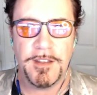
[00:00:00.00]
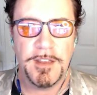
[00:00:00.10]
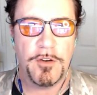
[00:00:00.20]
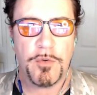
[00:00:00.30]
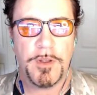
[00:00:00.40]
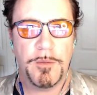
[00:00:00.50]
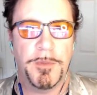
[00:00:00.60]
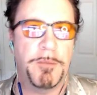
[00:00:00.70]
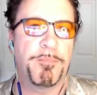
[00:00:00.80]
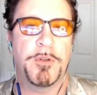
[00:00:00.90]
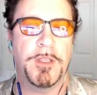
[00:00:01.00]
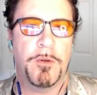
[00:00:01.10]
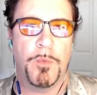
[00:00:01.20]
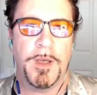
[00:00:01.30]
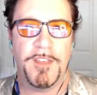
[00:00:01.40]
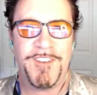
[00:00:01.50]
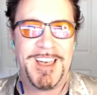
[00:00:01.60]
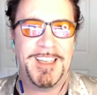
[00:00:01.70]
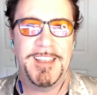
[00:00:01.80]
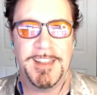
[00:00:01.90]
incredibly brilliant wife,
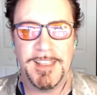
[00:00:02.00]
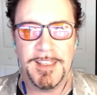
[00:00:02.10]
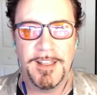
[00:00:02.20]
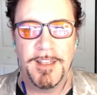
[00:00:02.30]
Heidi.